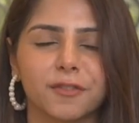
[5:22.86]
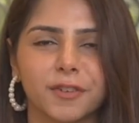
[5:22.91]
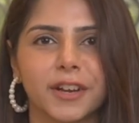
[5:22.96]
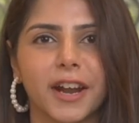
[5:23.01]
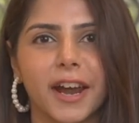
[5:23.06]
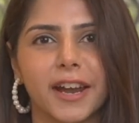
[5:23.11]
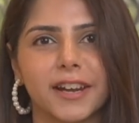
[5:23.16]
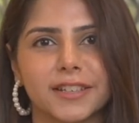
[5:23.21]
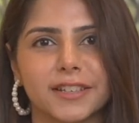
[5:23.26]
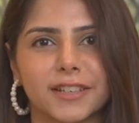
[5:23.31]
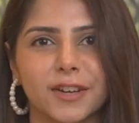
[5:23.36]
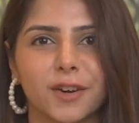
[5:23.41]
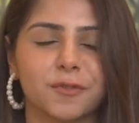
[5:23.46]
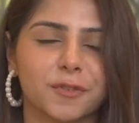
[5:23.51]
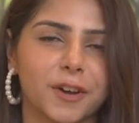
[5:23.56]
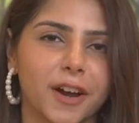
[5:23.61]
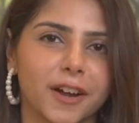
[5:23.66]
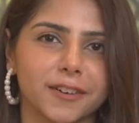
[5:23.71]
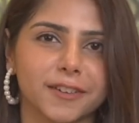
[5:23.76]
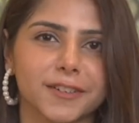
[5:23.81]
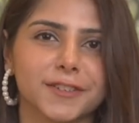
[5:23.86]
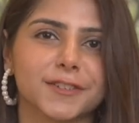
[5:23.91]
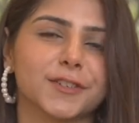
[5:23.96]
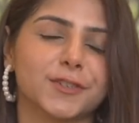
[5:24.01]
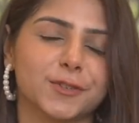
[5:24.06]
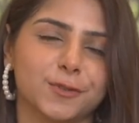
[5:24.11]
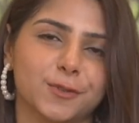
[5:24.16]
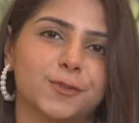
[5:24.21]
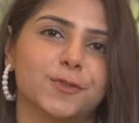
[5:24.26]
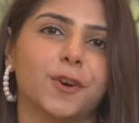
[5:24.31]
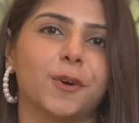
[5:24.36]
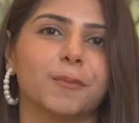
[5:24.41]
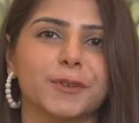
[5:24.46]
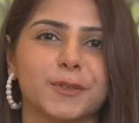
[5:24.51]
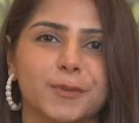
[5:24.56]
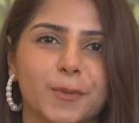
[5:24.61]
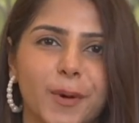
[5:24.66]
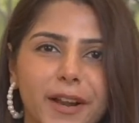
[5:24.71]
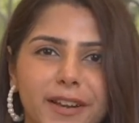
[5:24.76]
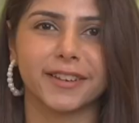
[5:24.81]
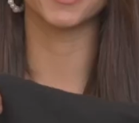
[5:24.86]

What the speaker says: variety of colors to choose from as well.